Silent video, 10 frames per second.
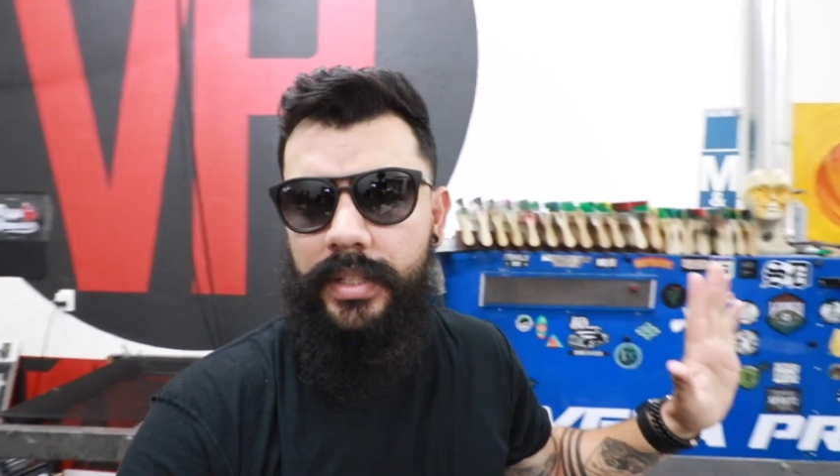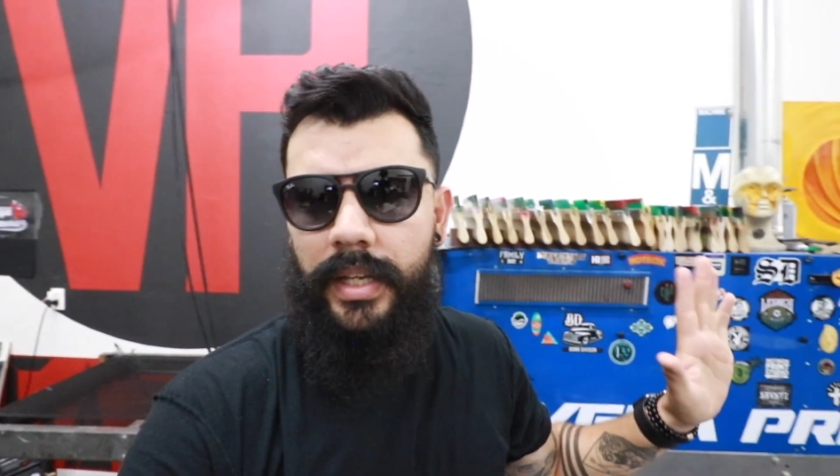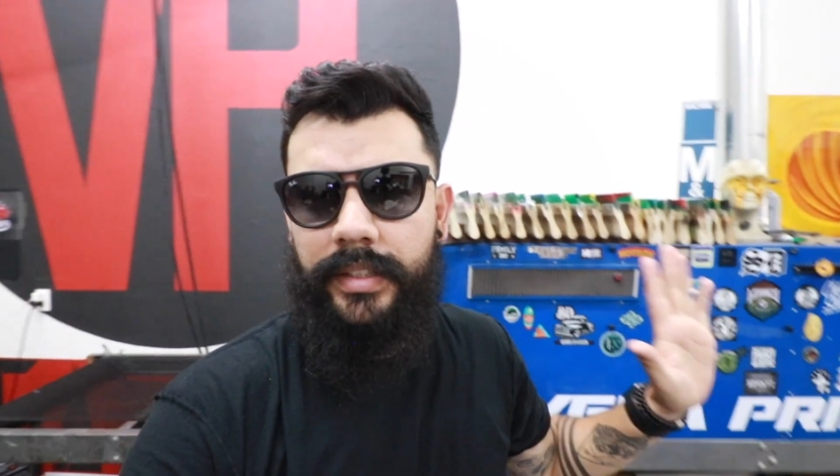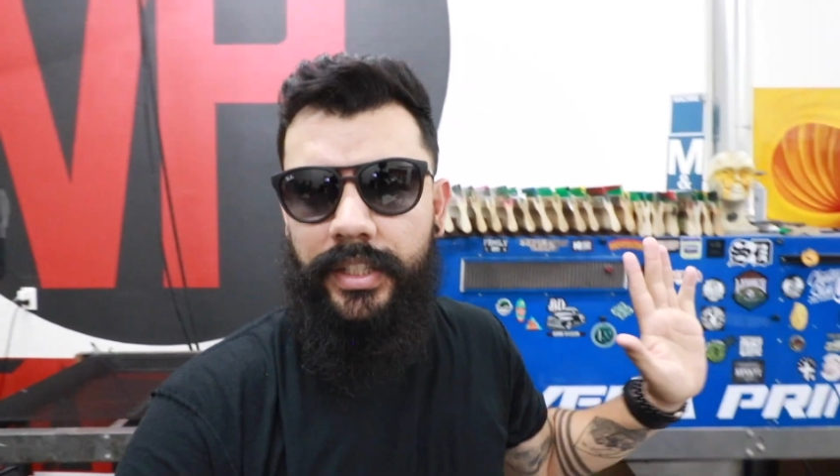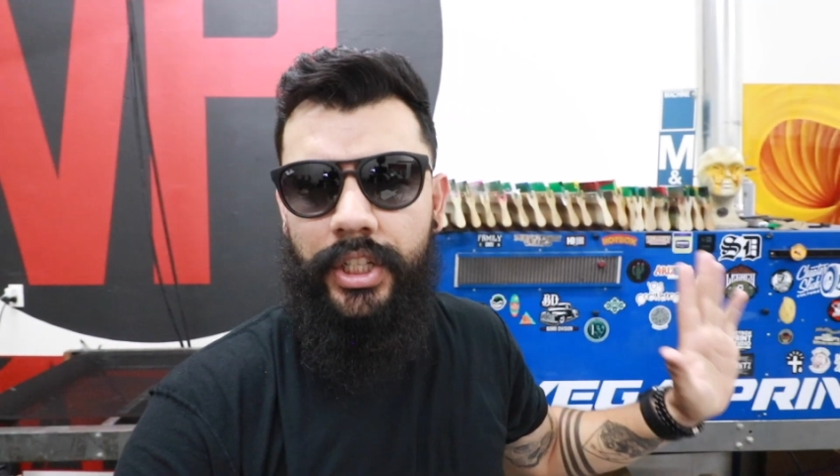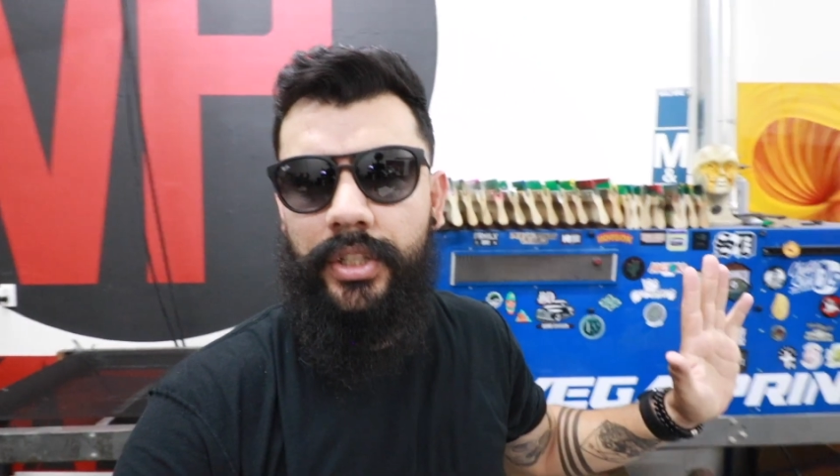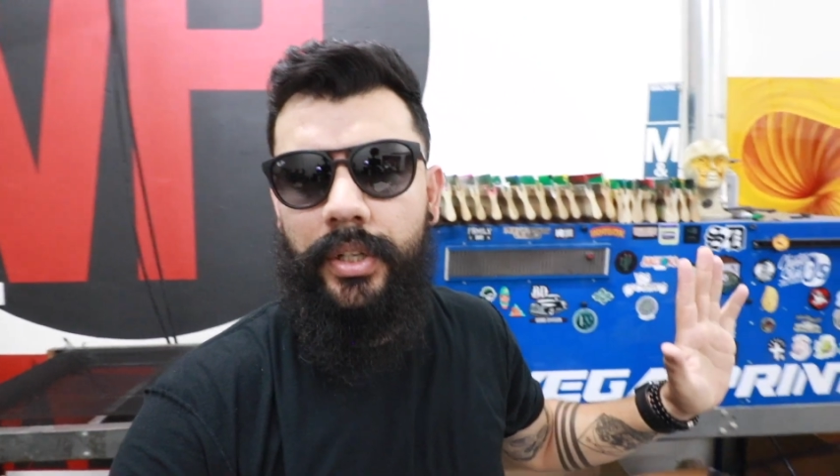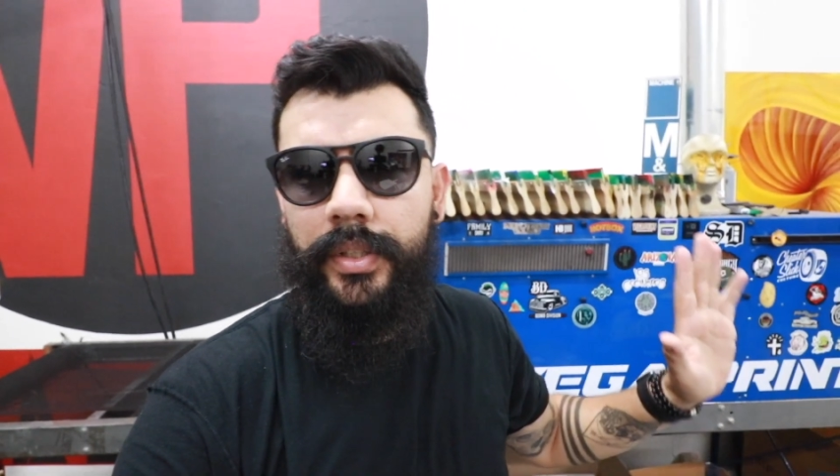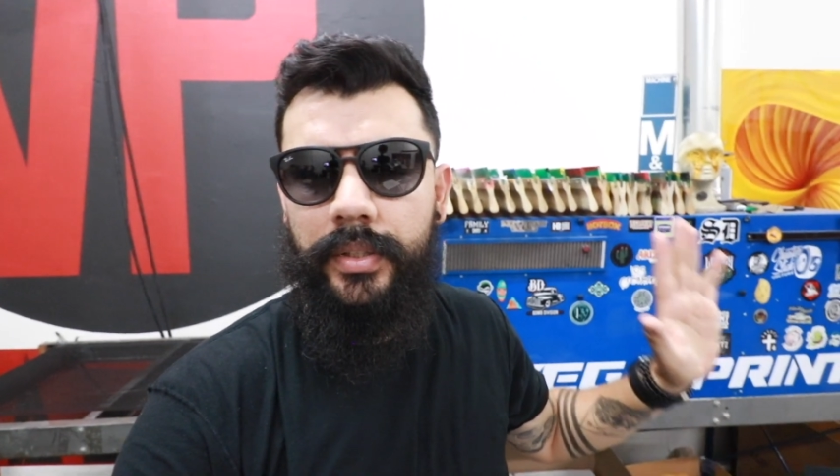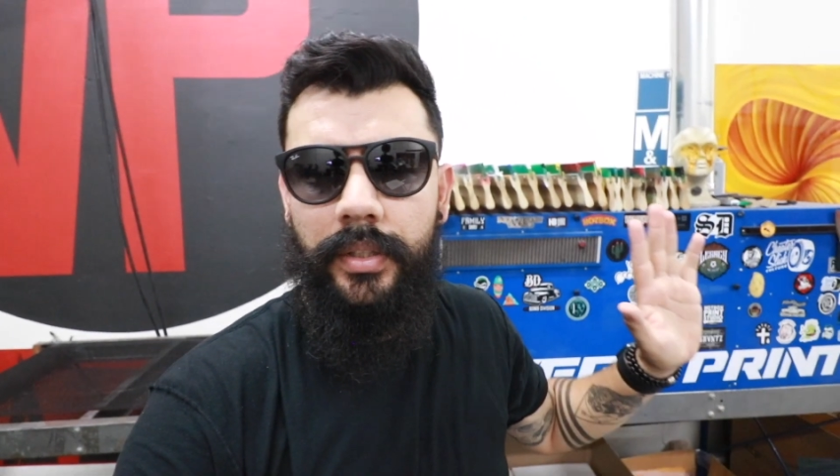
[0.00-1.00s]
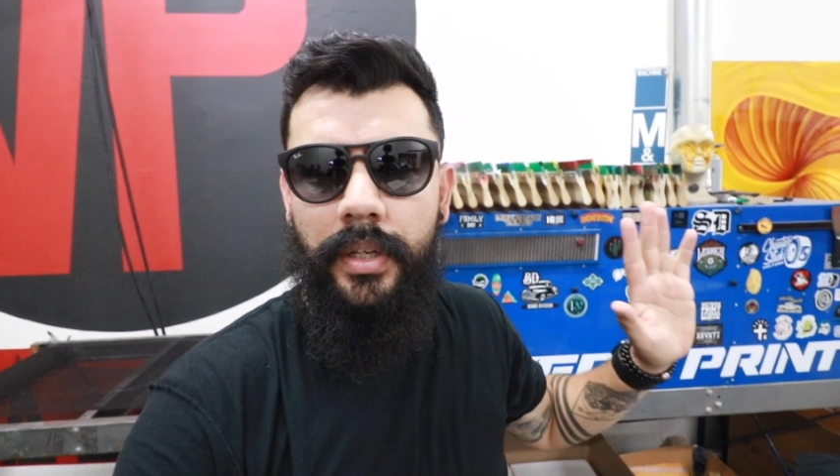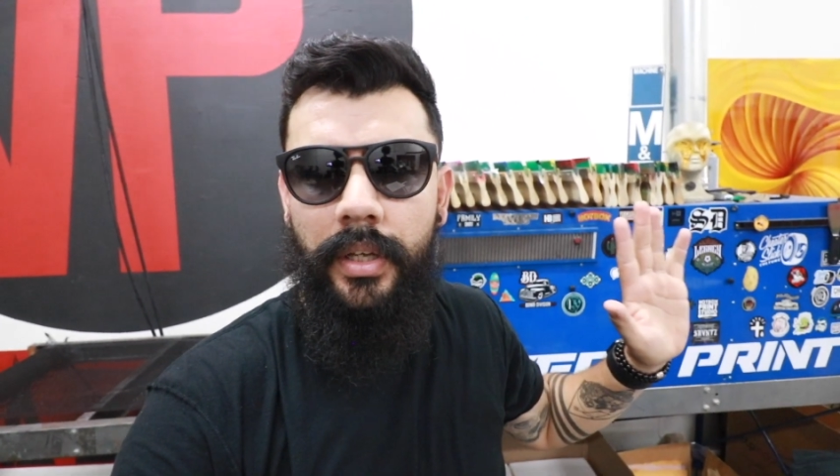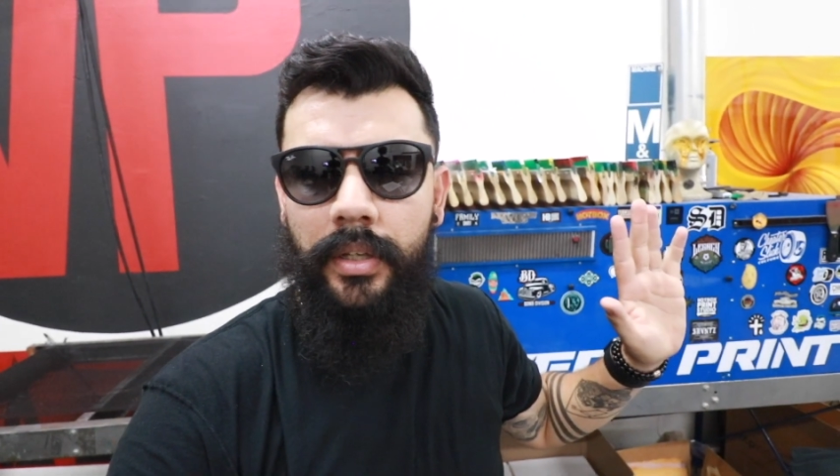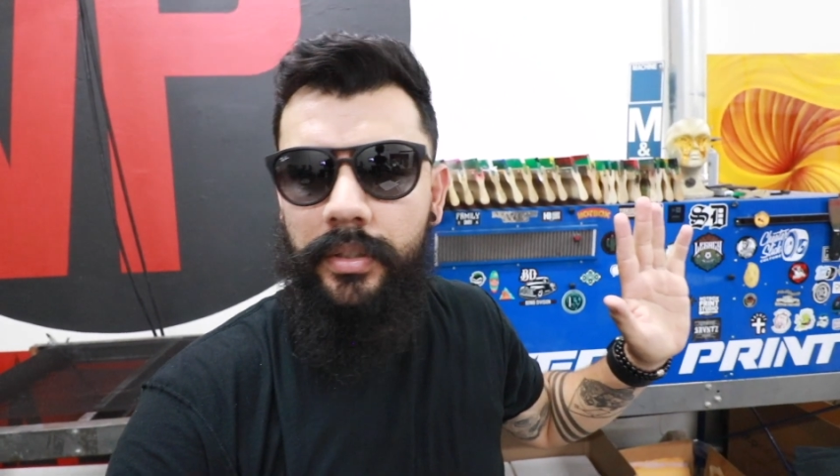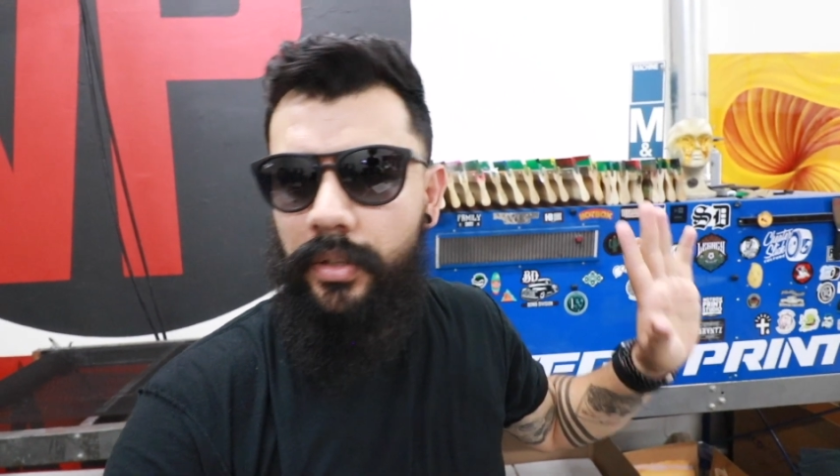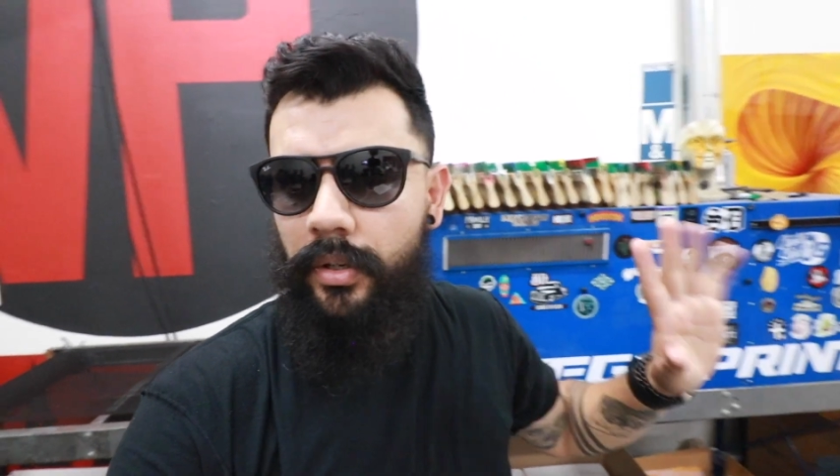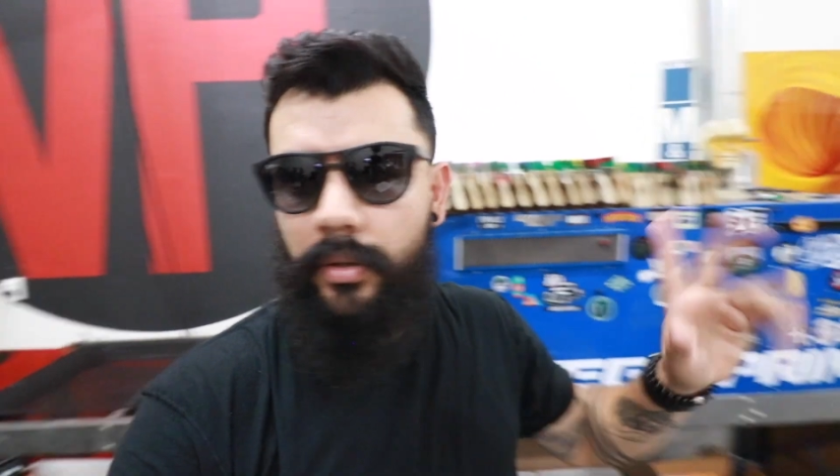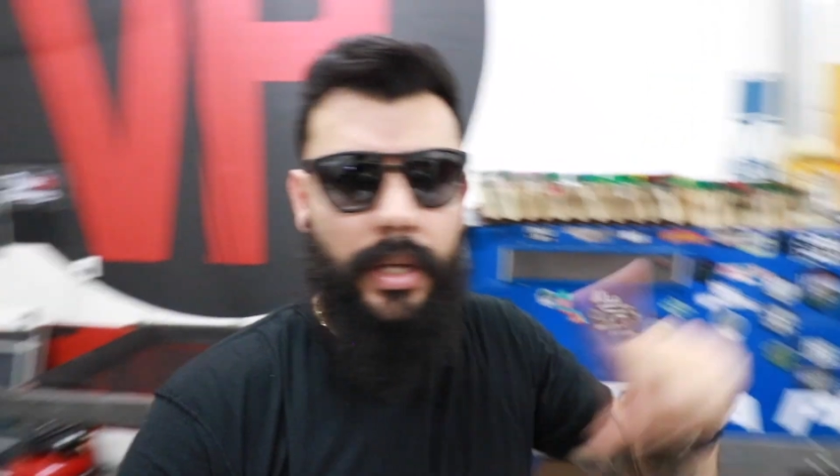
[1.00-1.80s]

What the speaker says: Tech t-shirts. So